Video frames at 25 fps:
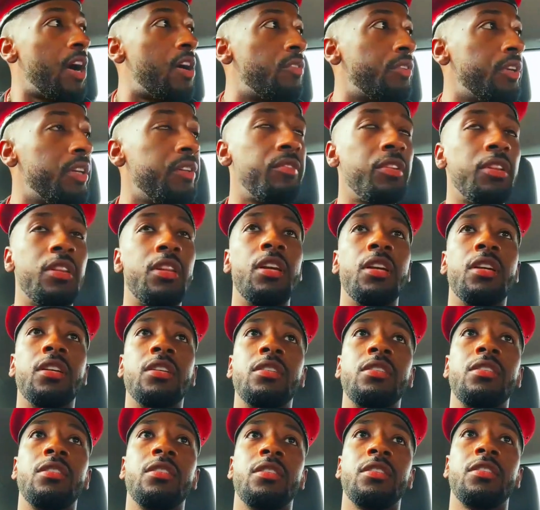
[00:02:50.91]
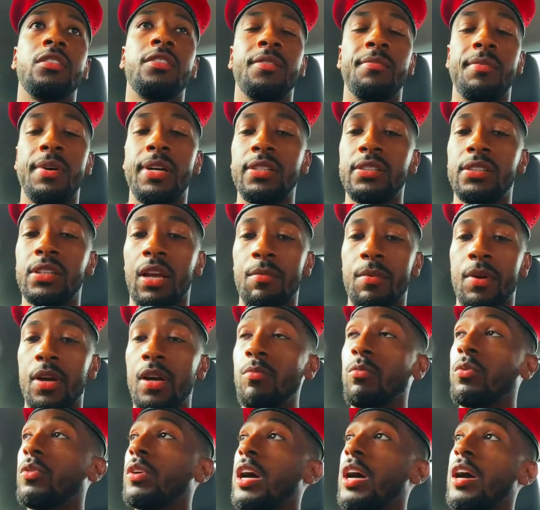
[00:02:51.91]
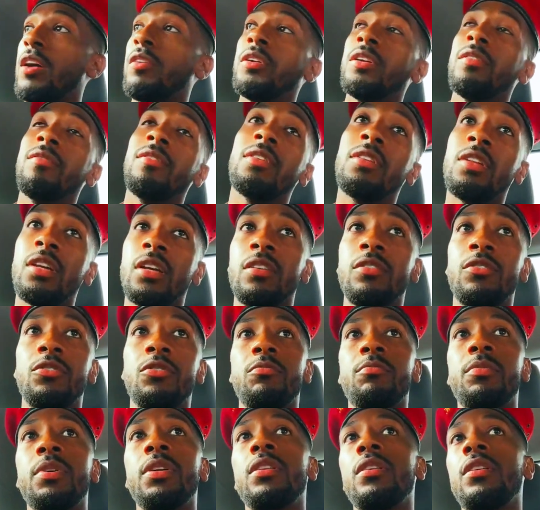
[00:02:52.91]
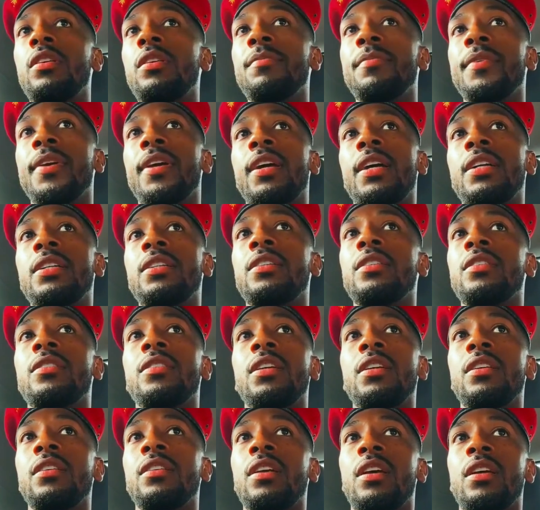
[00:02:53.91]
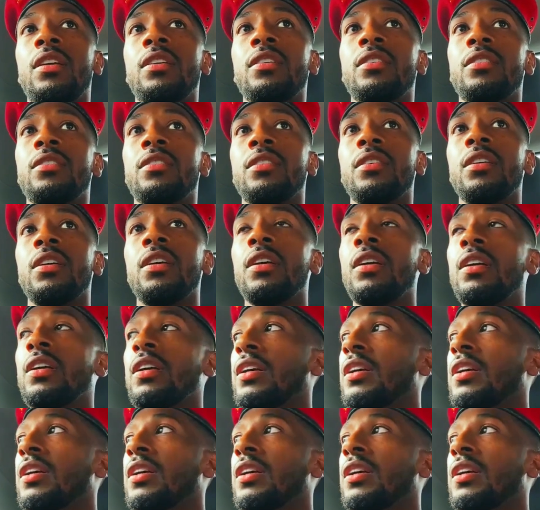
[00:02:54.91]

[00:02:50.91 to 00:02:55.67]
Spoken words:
I don't even think it's, somebody say I'm humble. I don't even think it's humility, man. I just think that it's